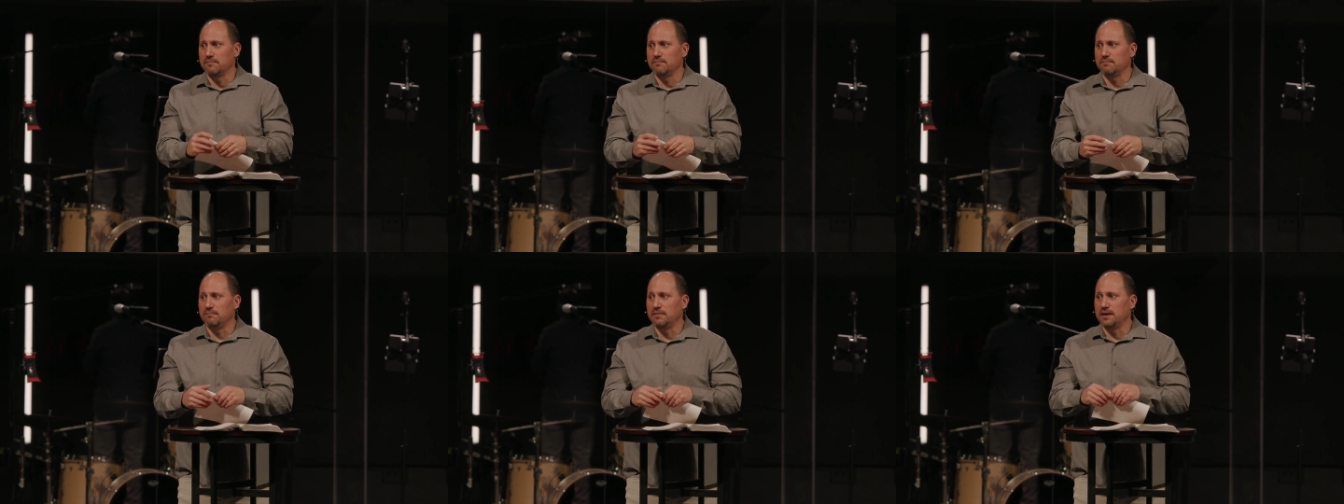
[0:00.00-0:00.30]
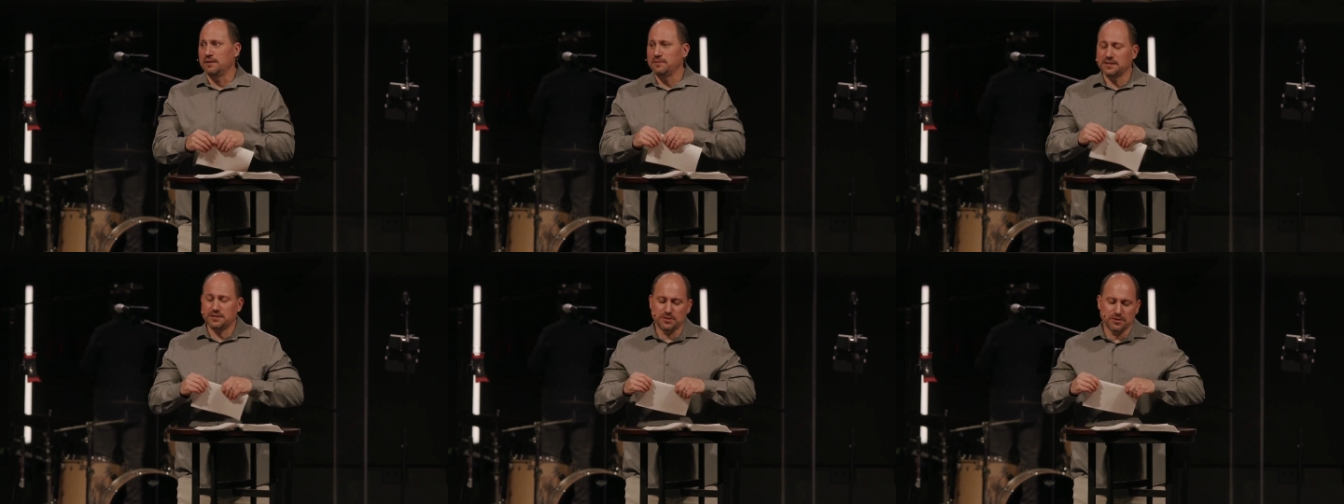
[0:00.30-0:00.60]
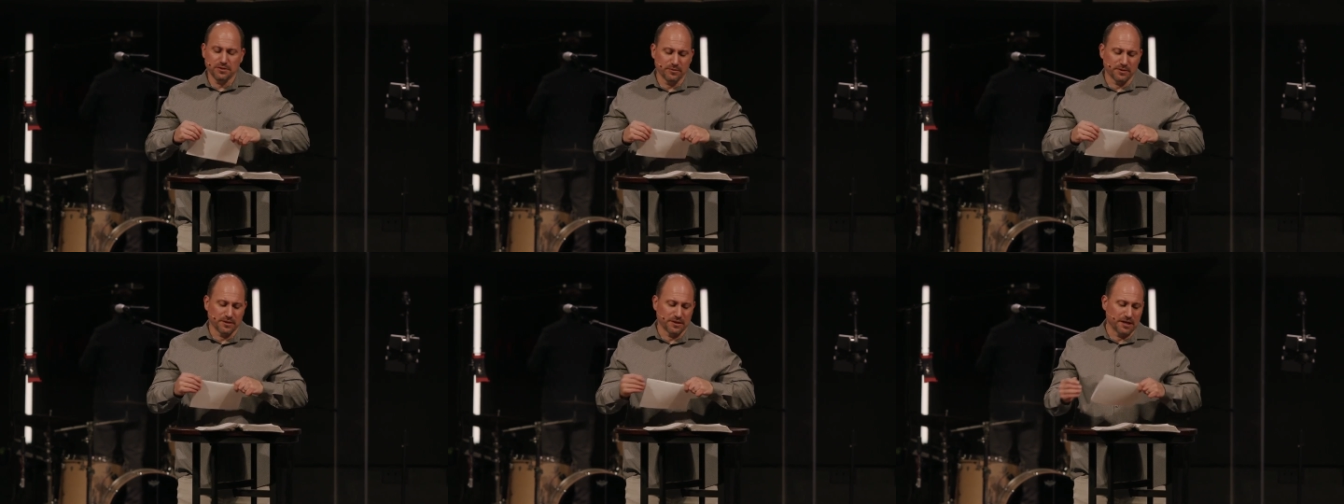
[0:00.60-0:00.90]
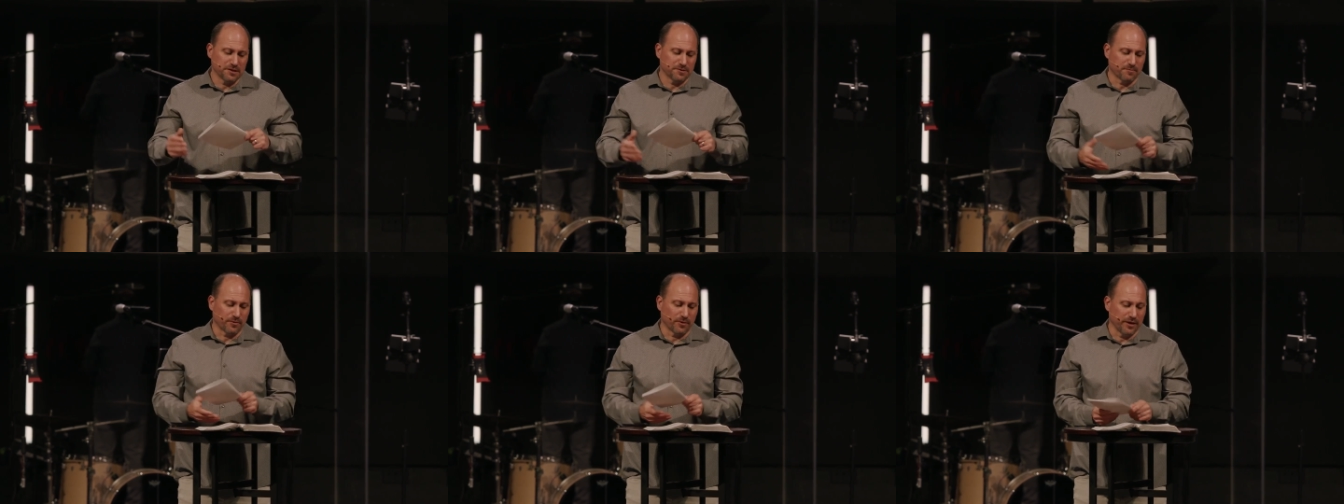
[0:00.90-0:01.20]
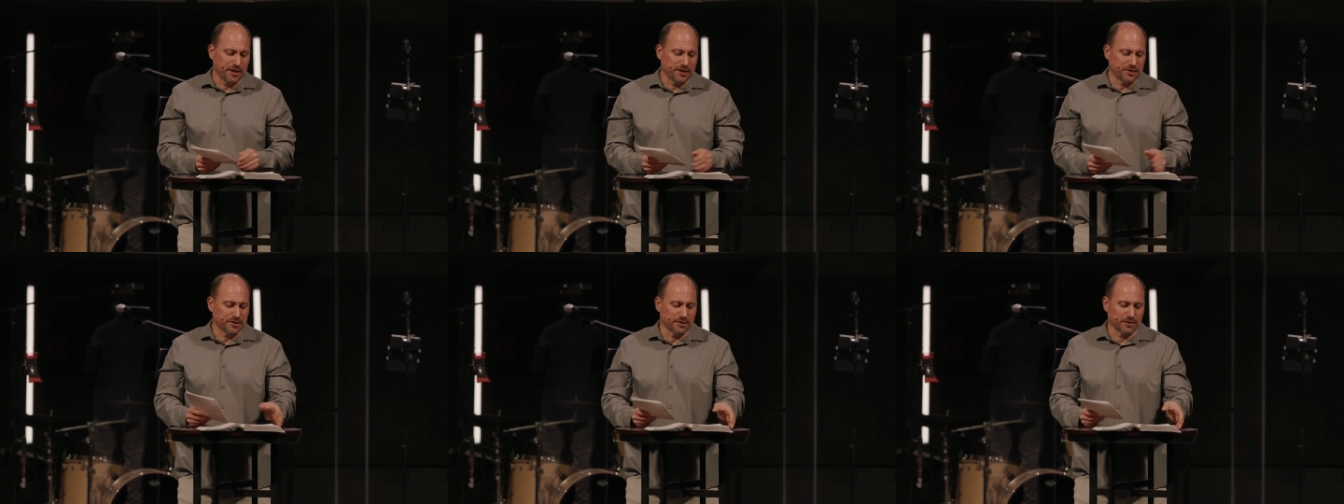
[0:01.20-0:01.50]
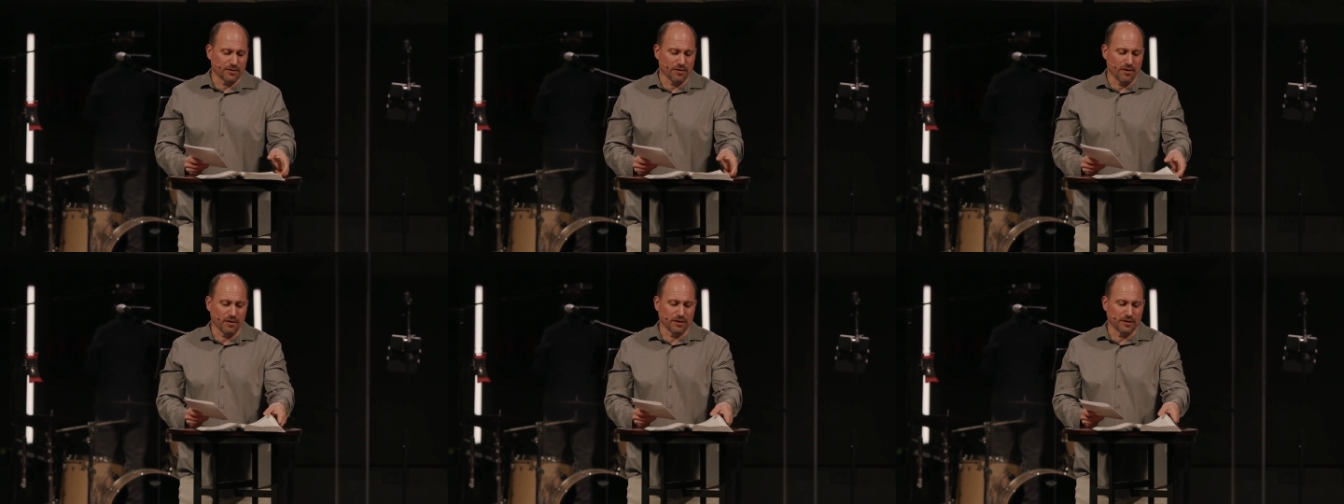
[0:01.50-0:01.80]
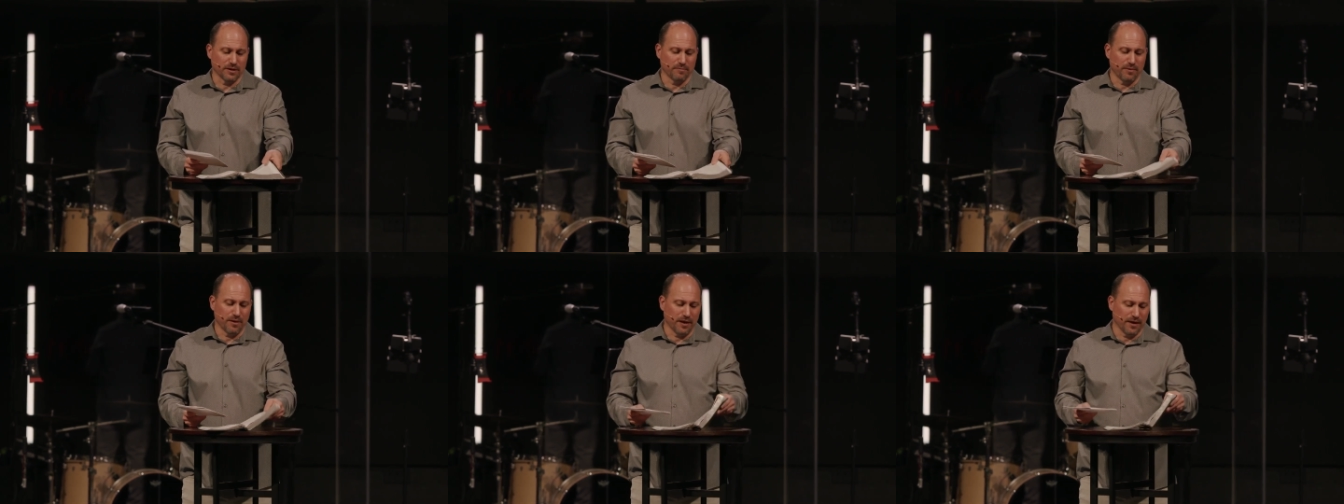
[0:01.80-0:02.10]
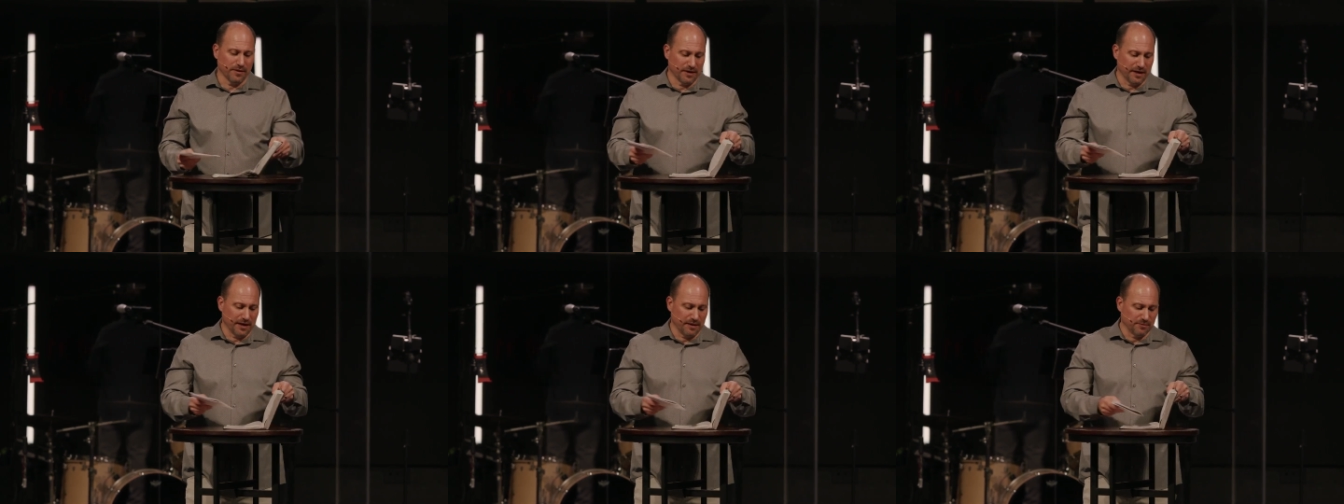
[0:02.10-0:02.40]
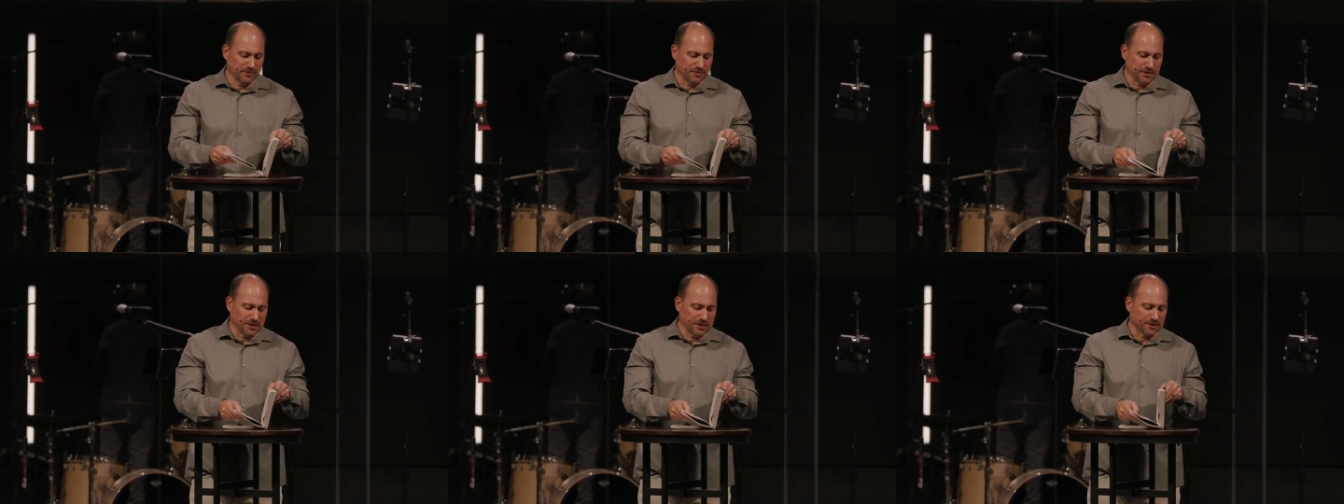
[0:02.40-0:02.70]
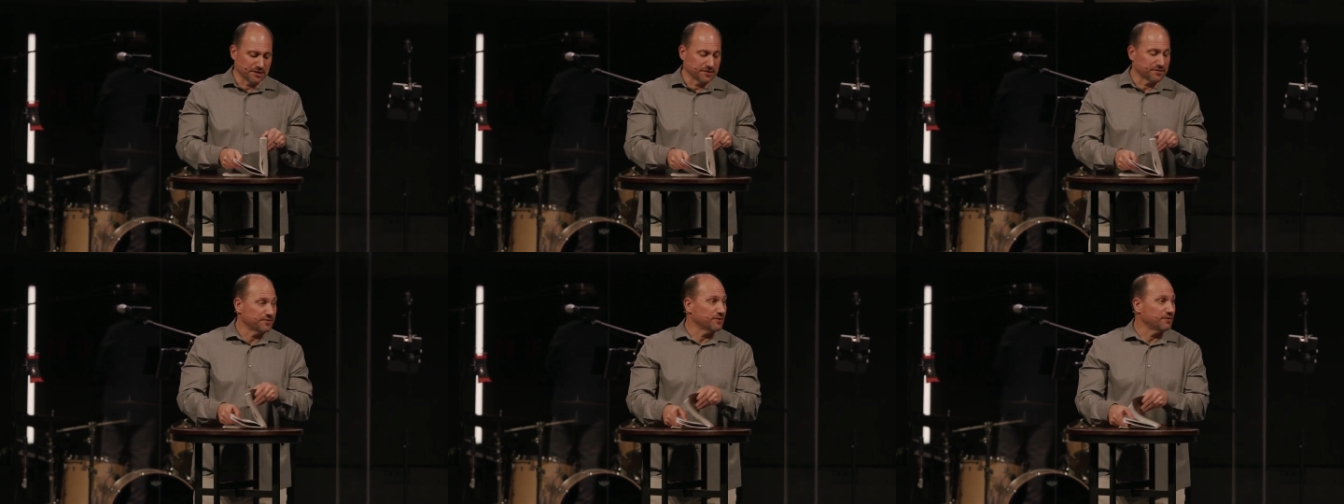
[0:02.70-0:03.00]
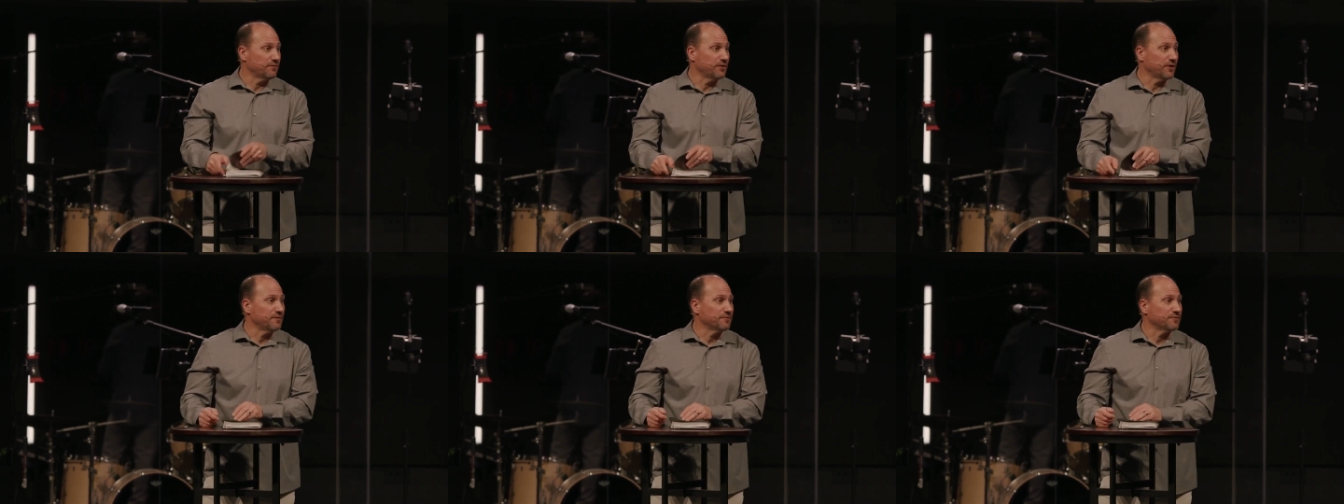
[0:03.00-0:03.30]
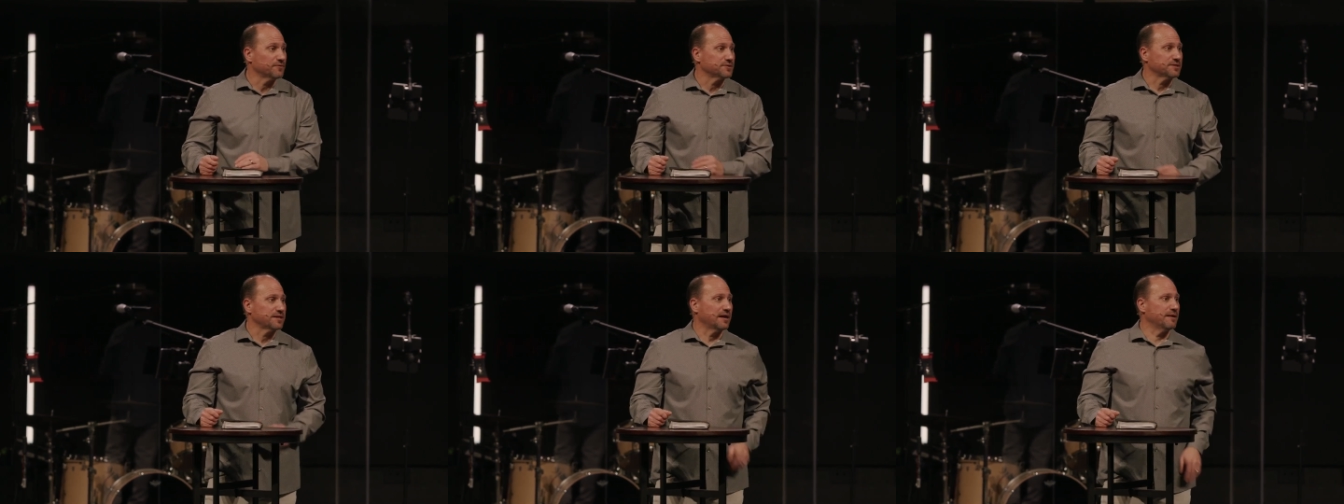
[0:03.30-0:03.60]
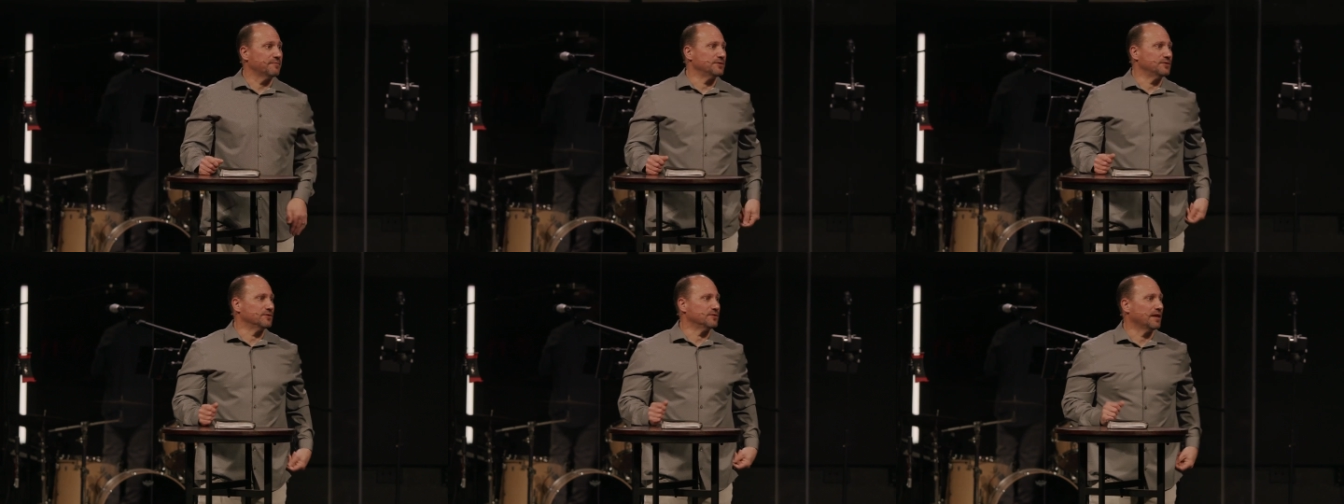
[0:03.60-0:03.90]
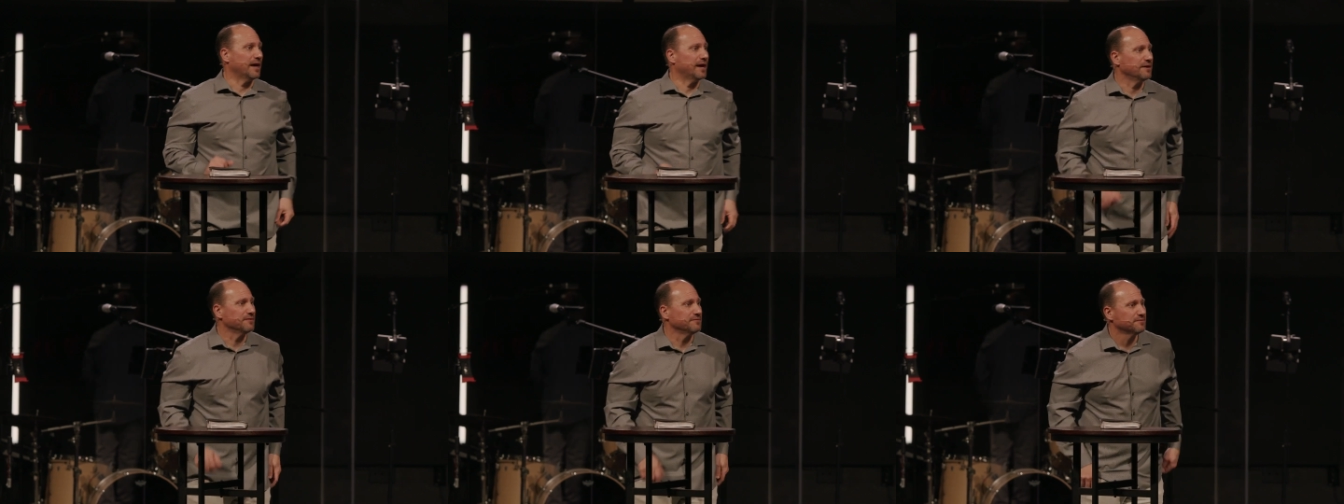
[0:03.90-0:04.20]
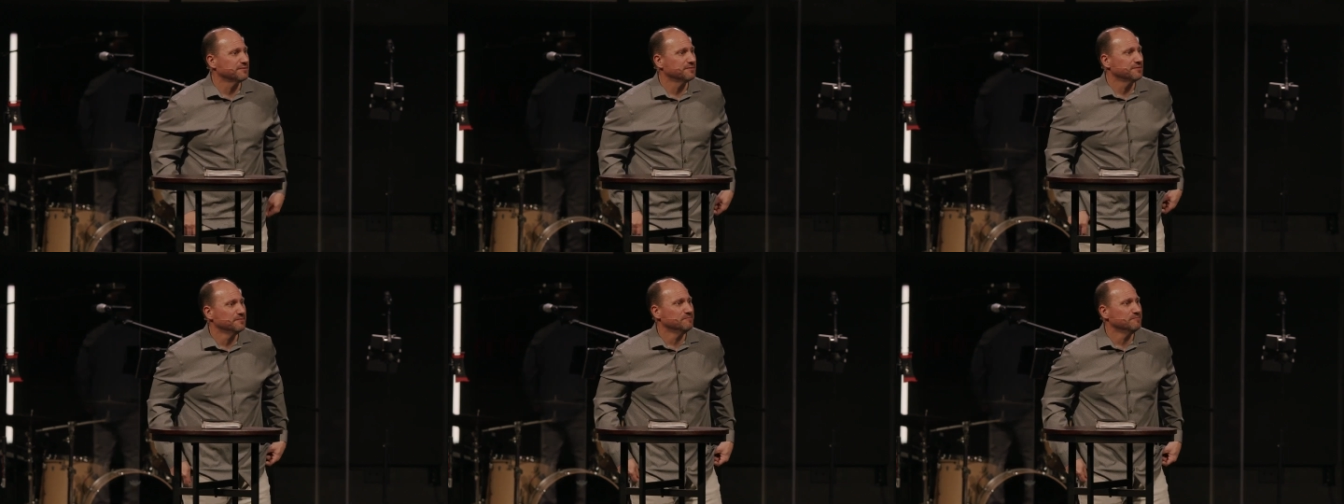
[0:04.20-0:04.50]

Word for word: maybe it's you in desperation calling upon the name of Jesus for the very first time in your life